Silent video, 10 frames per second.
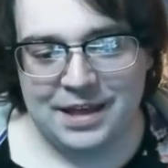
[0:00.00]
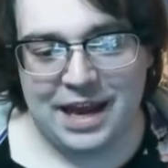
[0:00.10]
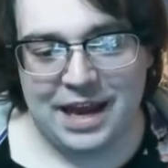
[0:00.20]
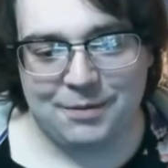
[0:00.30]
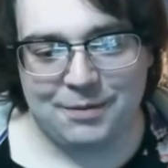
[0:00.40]

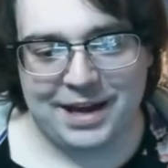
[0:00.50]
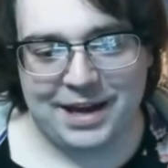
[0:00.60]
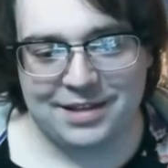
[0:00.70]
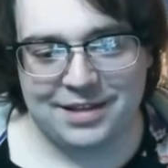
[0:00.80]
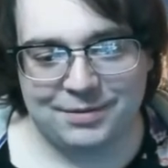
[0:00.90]

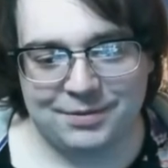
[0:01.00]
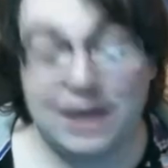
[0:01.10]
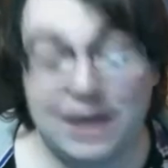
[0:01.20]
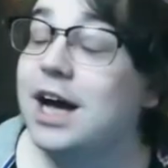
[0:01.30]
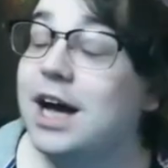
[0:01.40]
Anyways, we're
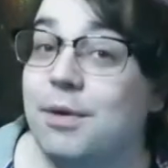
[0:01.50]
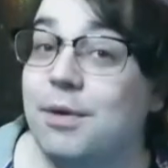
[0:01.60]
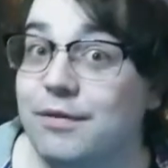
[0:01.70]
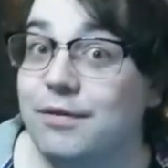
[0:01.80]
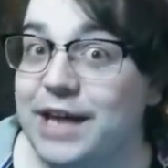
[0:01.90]
not talking about
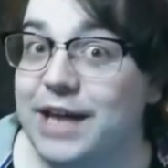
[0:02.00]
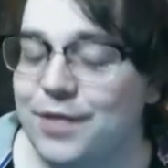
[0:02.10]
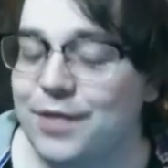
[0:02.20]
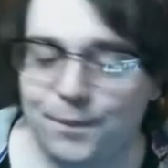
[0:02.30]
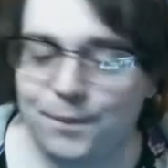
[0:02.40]
Riverdale
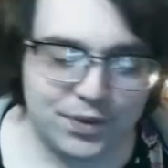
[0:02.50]
though.